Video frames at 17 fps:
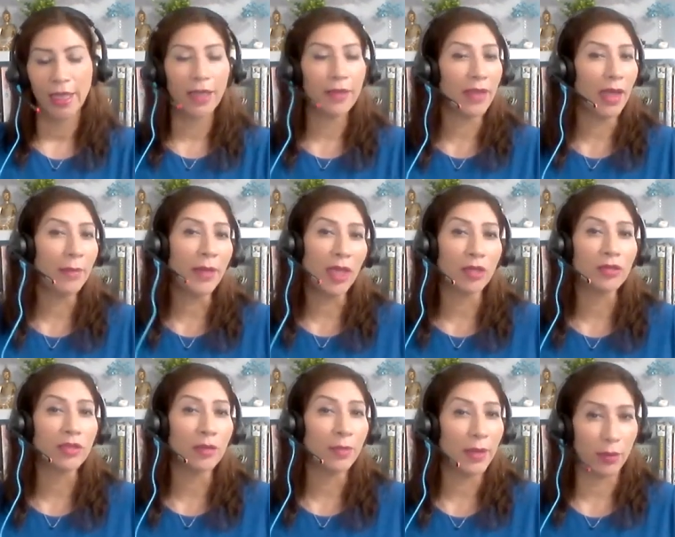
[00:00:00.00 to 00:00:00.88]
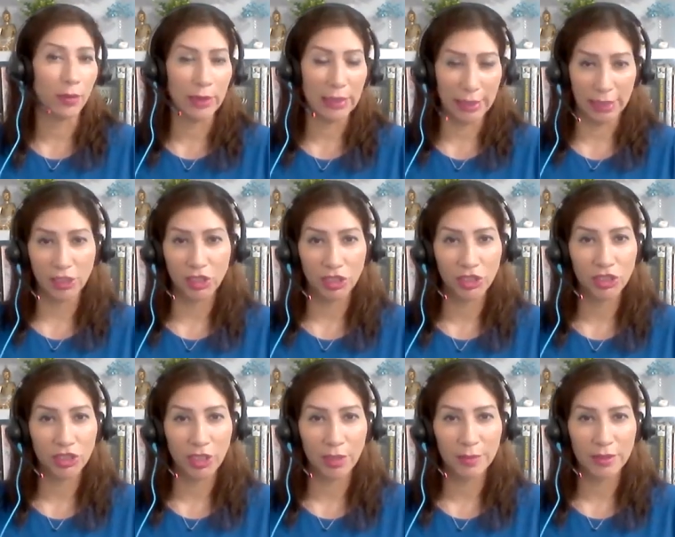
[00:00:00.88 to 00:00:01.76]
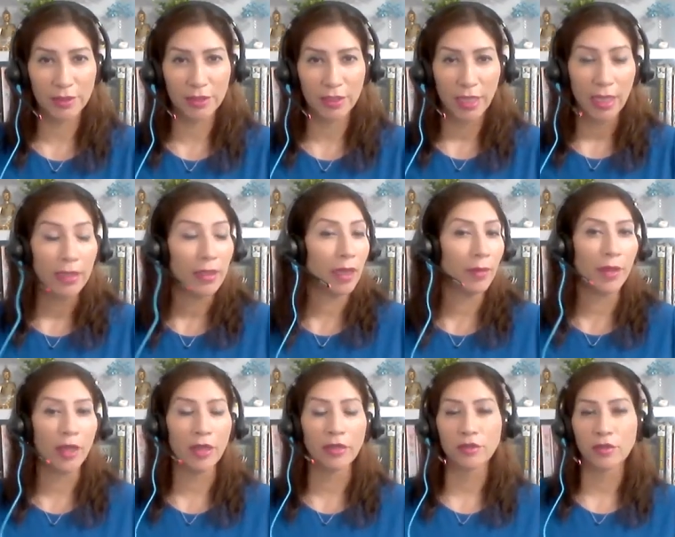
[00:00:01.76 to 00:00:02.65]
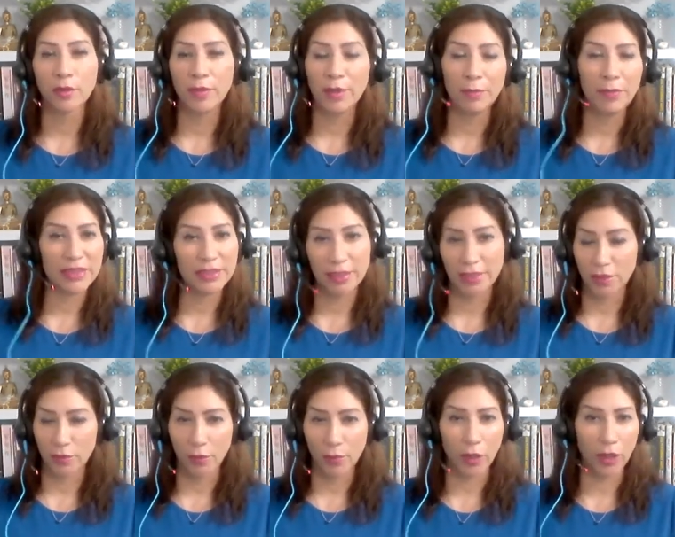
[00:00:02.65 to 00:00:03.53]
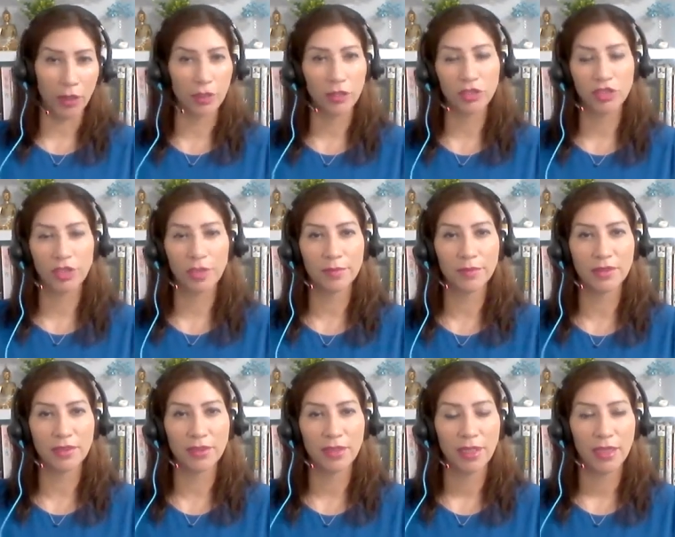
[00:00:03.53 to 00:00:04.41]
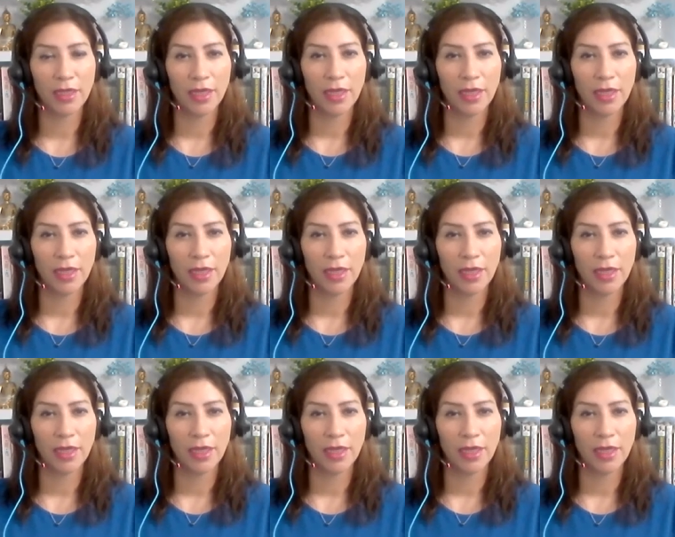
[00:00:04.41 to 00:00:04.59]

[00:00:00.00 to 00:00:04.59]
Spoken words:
And that may also be relationships. That may also be business partnerships.